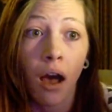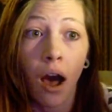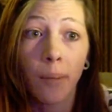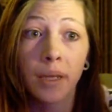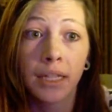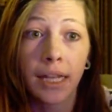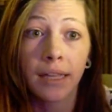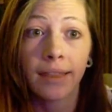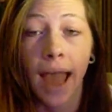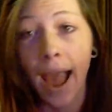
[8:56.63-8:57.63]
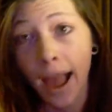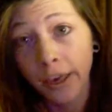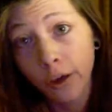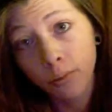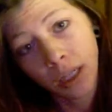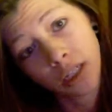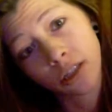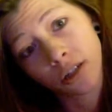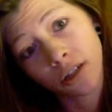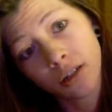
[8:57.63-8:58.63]
I'll be taking the
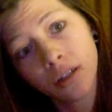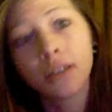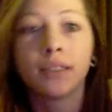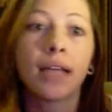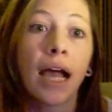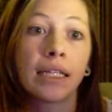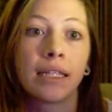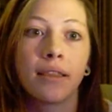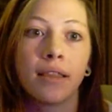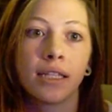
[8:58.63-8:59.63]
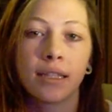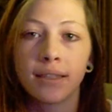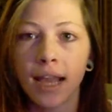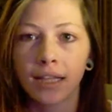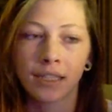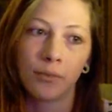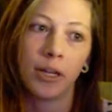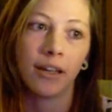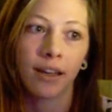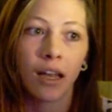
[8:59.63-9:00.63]
AccuPlacer test this next
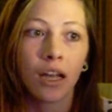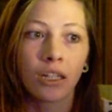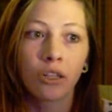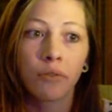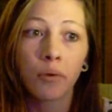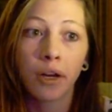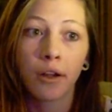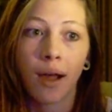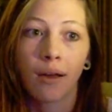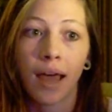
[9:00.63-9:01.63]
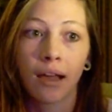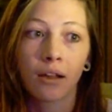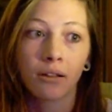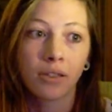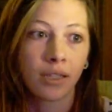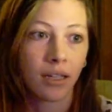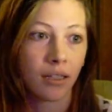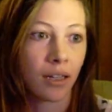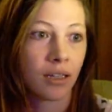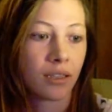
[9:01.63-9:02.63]
week, so if you want to know how that goes, then
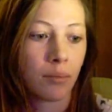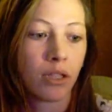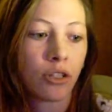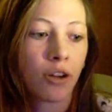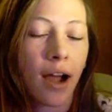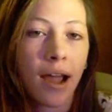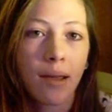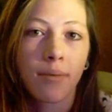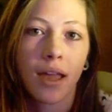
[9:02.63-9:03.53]
subscribe